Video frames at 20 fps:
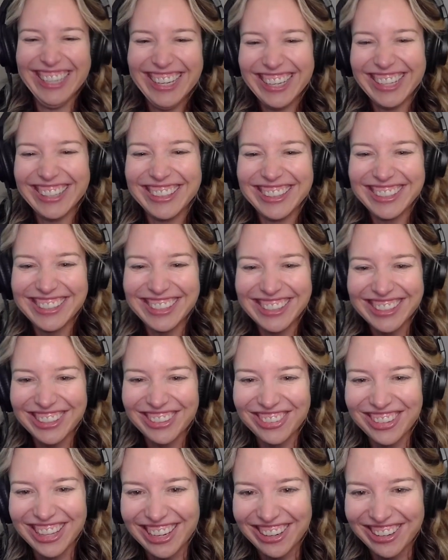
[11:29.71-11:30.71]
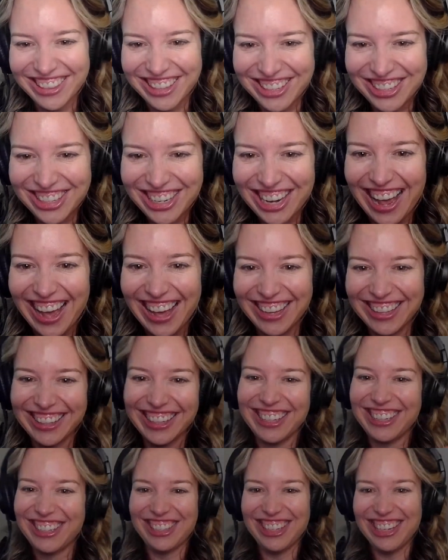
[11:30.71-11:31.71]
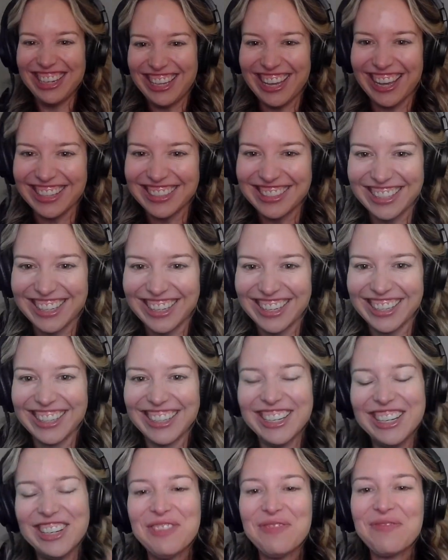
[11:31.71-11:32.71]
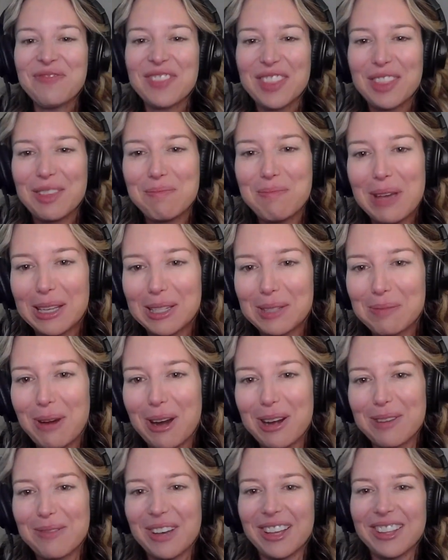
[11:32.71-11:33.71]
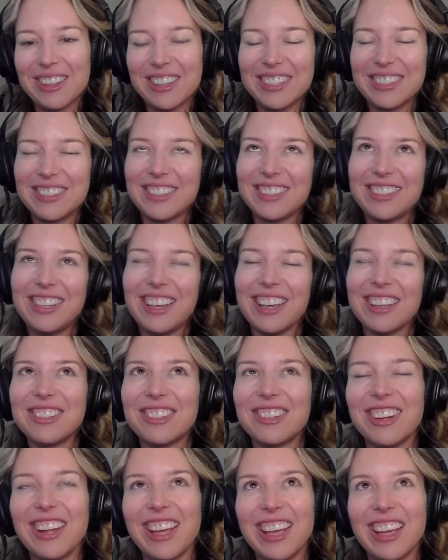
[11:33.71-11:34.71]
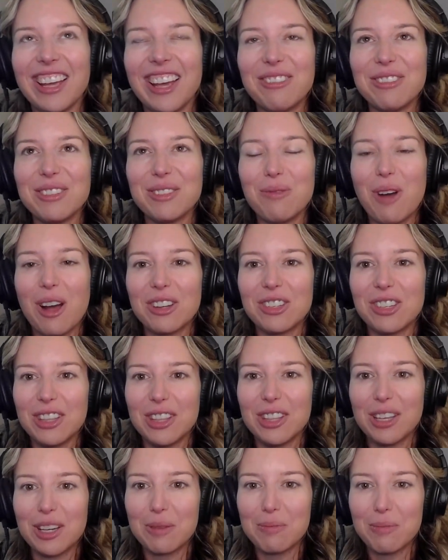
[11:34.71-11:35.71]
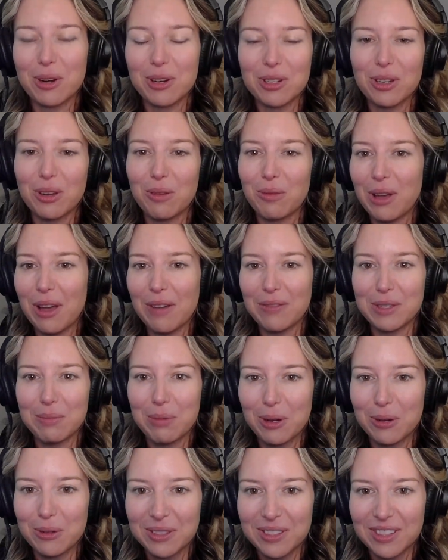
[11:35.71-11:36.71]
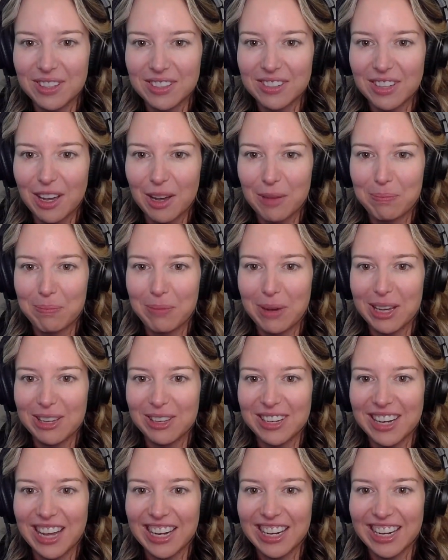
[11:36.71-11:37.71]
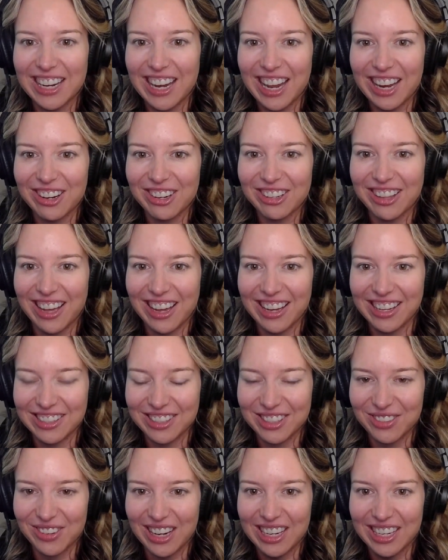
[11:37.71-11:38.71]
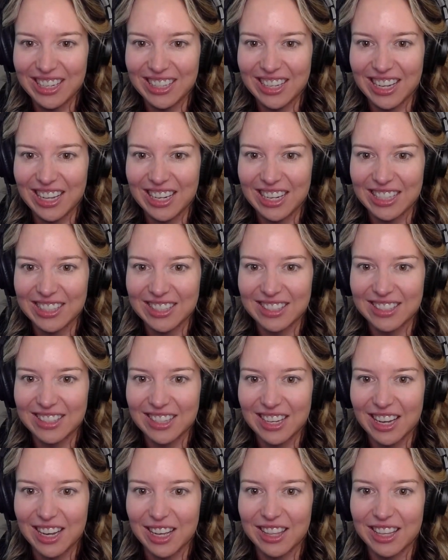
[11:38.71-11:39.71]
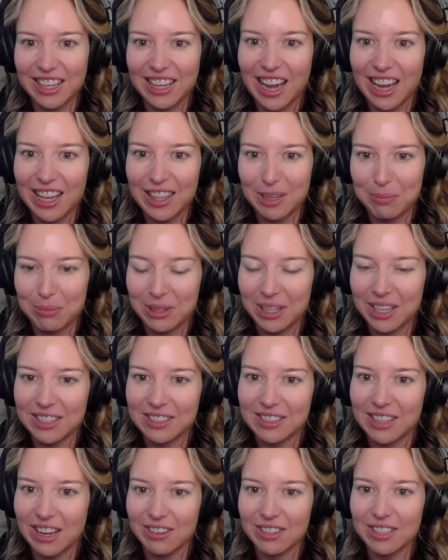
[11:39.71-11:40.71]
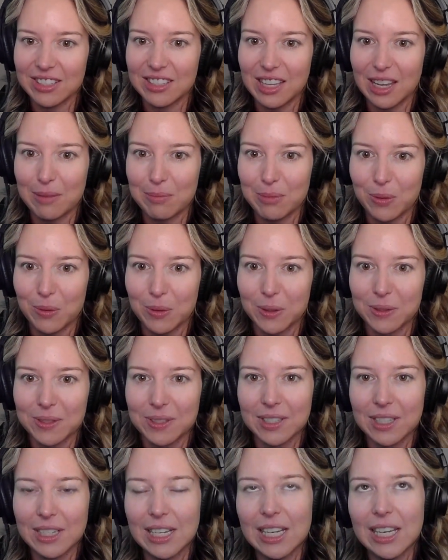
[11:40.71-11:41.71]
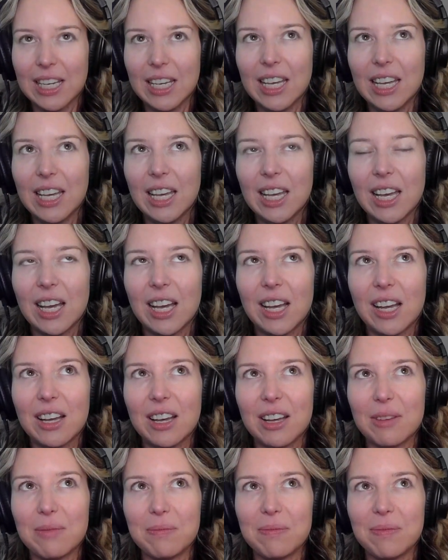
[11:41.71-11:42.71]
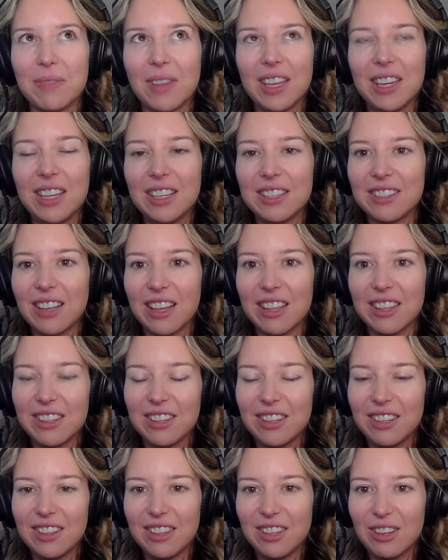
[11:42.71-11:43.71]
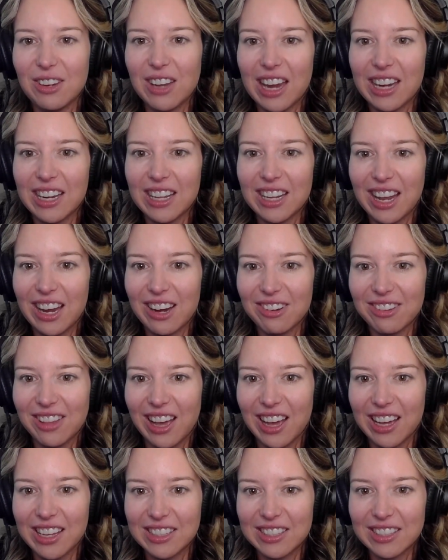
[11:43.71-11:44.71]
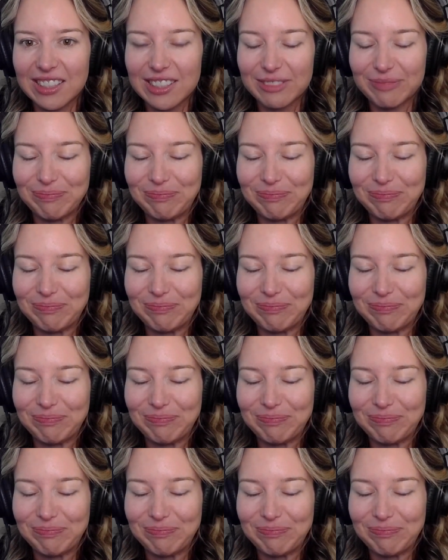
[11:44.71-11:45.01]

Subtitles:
Alyssa's over there in the chat. Like, she gets it. The best part about this is yesterday I was watching the commercial. We'll have to post this up by United Airlines, right? And it's the guy that plays Aaron Samuels. And he's on United Airlines.